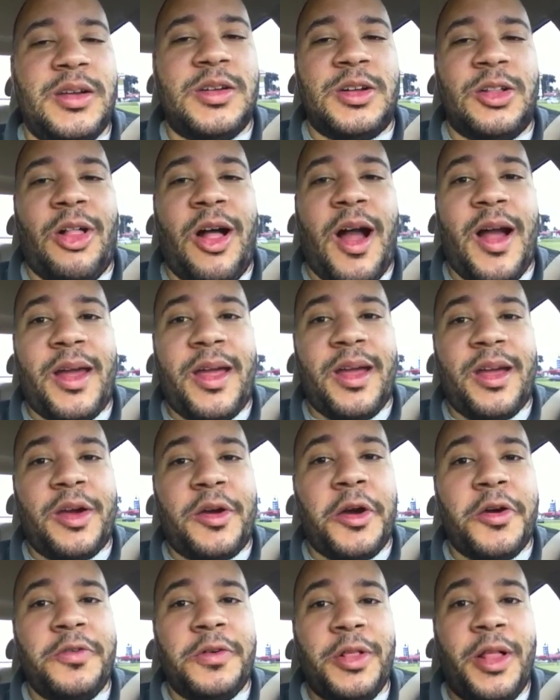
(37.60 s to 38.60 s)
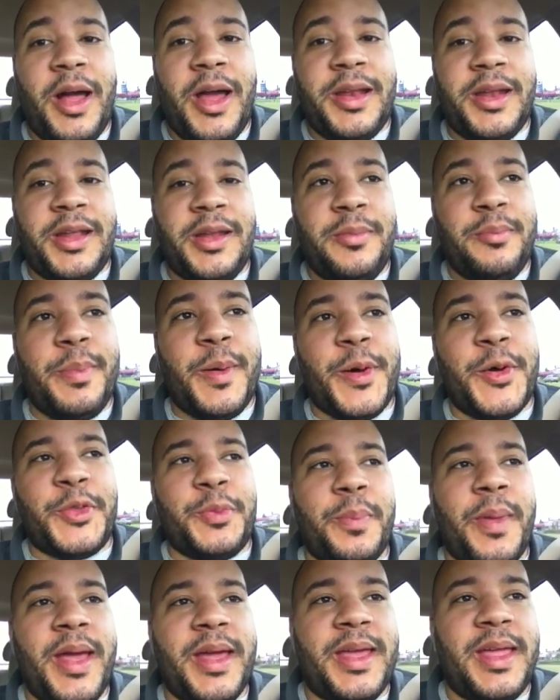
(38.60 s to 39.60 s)
Glock and Kovalainen
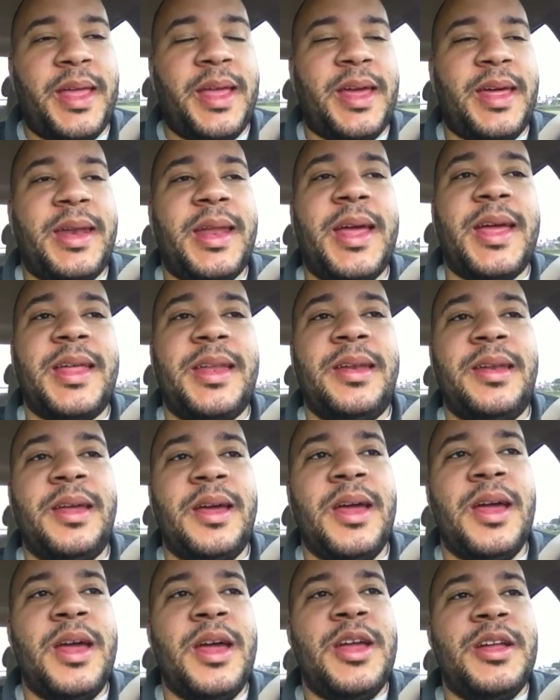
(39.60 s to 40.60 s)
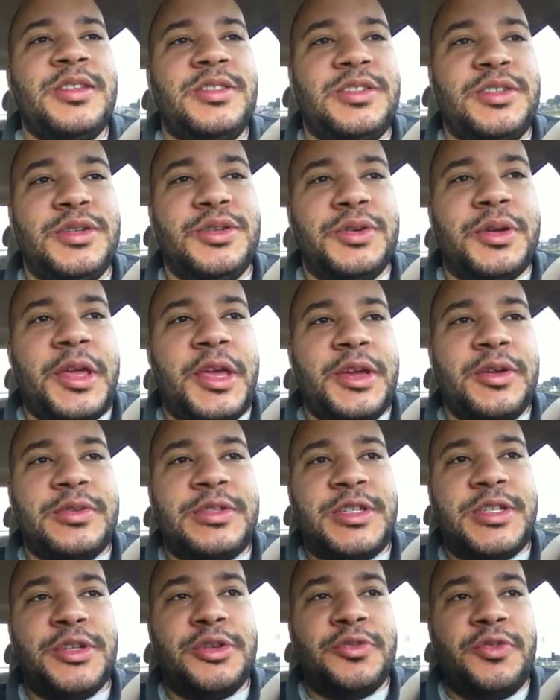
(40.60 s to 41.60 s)
both making it in to
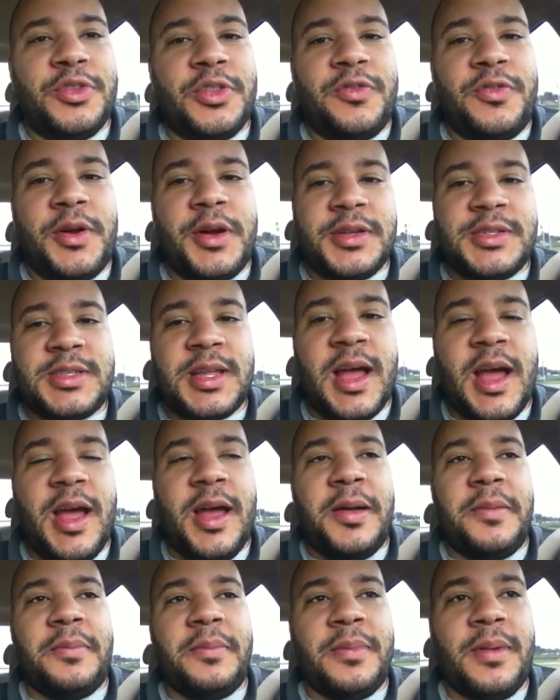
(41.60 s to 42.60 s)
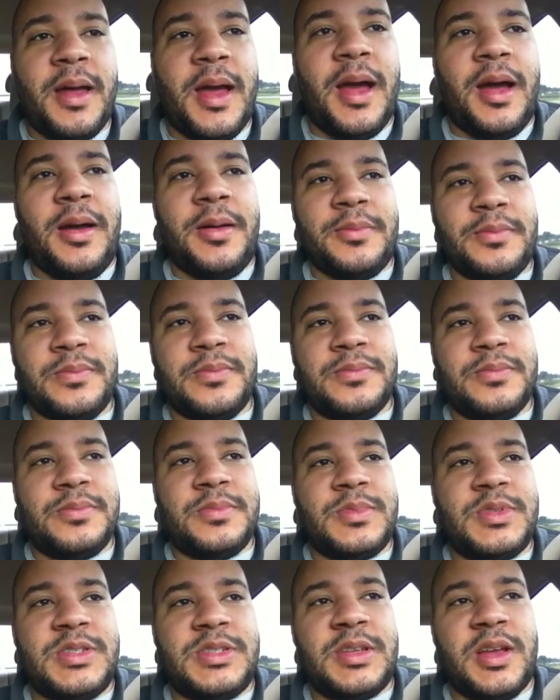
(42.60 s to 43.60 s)
Q2 for the first time.
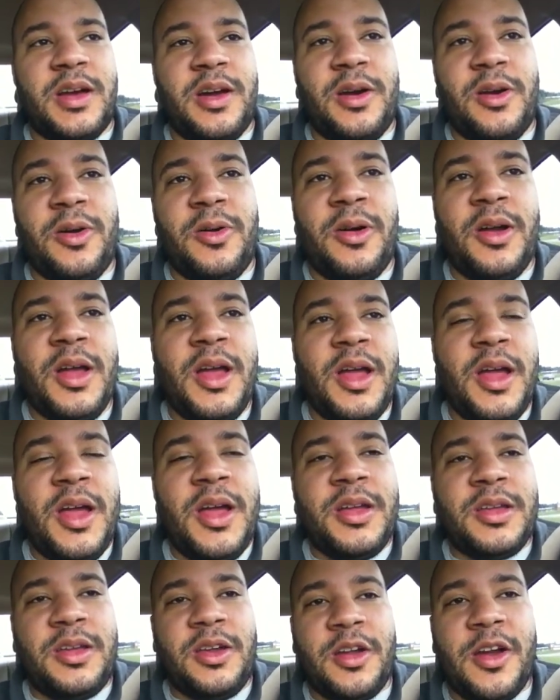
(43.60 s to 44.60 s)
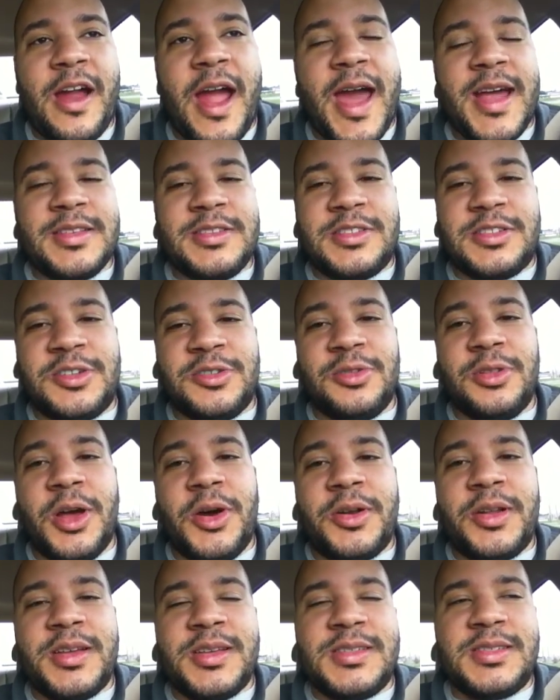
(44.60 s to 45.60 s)
So congrats to
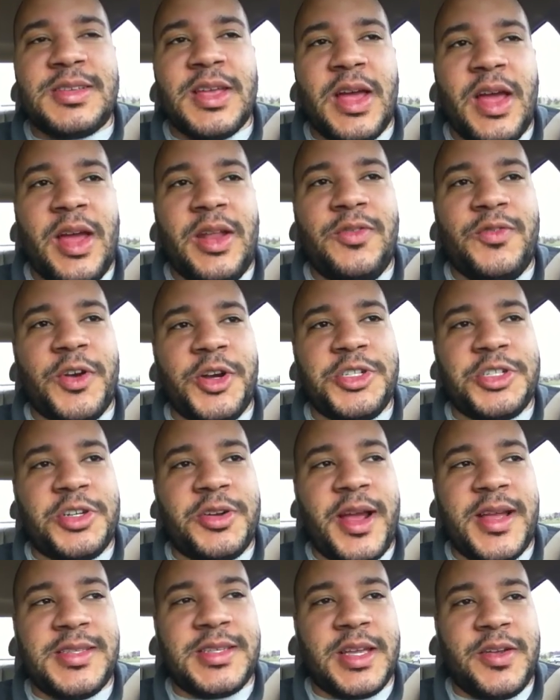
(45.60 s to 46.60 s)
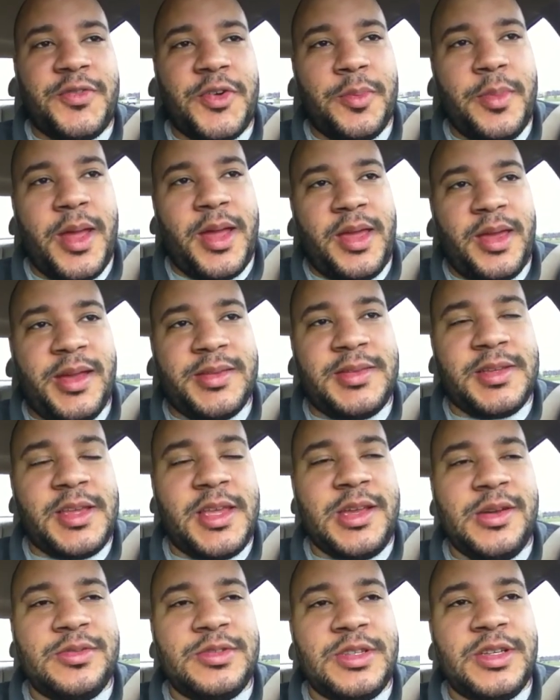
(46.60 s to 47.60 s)
Lotus and Virgin Racing for making it to
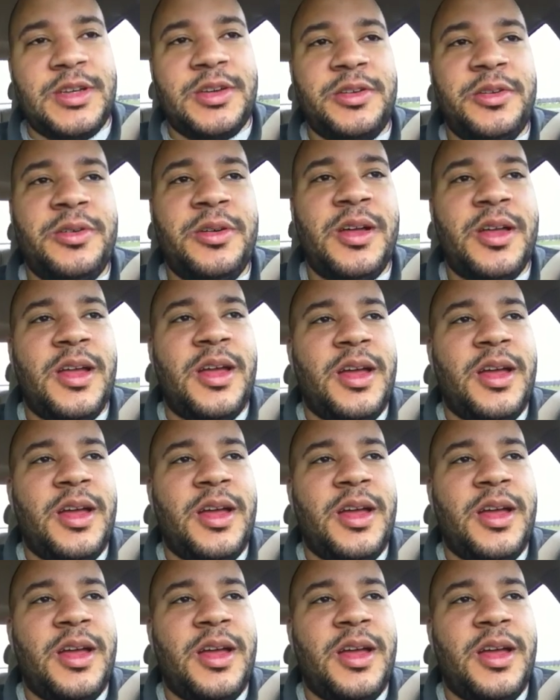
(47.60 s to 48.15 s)
Q2.